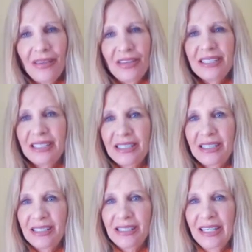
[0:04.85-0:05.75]

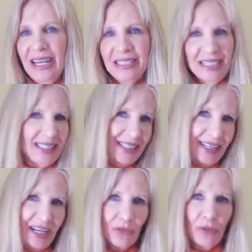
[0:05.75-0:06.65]
this need to
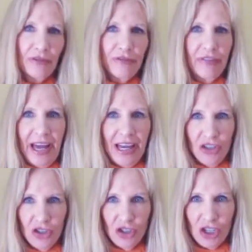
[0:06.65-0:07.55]
seek
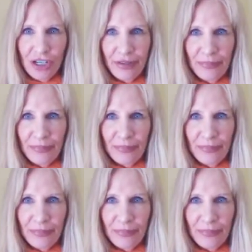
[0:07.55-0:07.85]
revenge.